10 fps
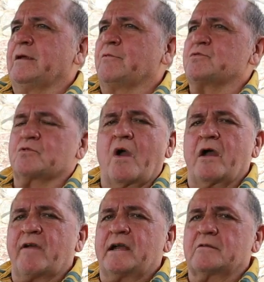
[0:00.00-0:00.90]
which was quite
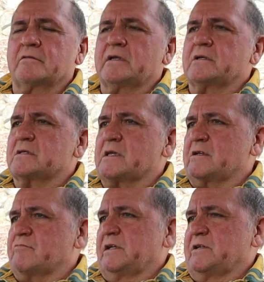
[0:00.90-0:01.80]
a radical thing to say
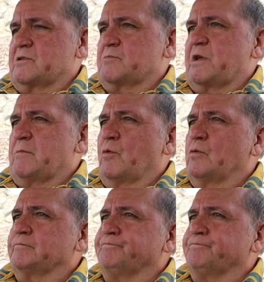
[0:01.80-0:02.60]
to religious people.